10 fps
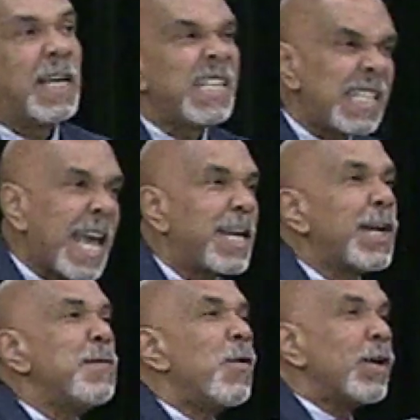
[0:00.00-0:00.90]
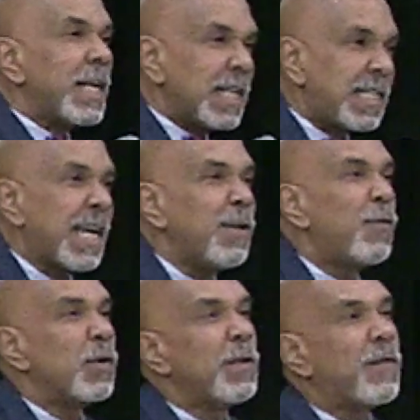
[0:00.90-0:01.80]
It's Saturday morning, it's
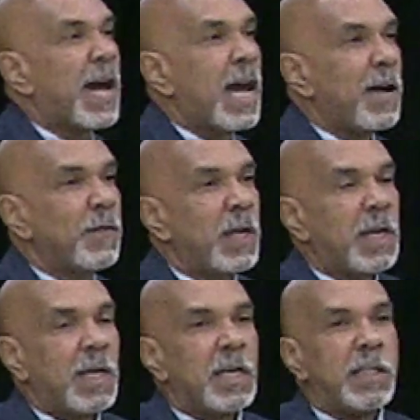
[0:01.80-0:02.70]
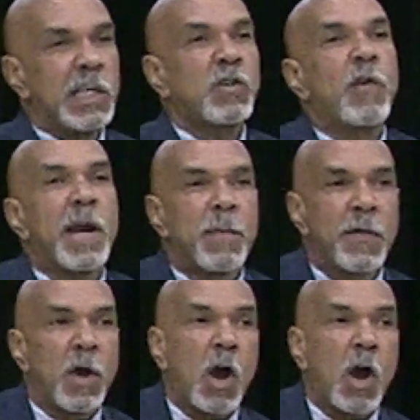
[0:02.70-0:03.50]
10:45. This grandmother